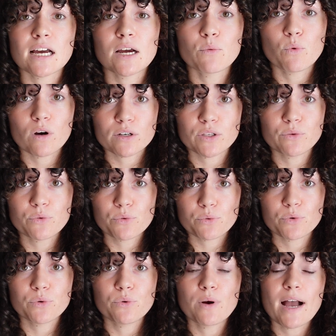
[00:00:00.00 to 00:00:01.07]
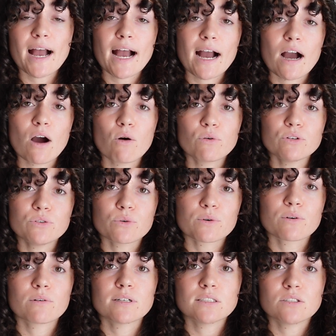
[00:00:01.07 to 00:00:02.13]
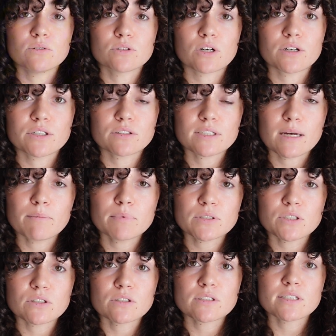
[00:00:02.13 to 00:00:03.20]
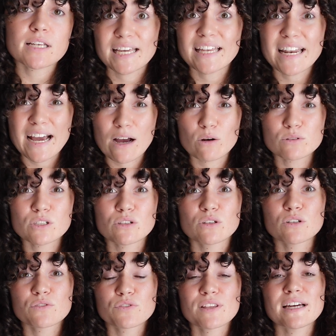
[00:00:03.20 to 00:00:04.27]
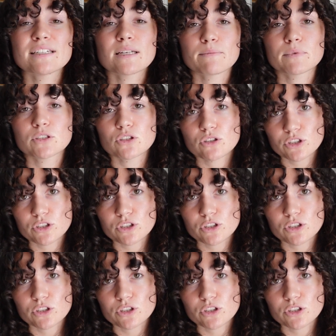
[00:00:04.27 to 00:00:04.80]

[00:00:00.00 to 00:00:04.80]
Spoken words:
I walk you through how you're going to chart your temperatures and how to look for that temperature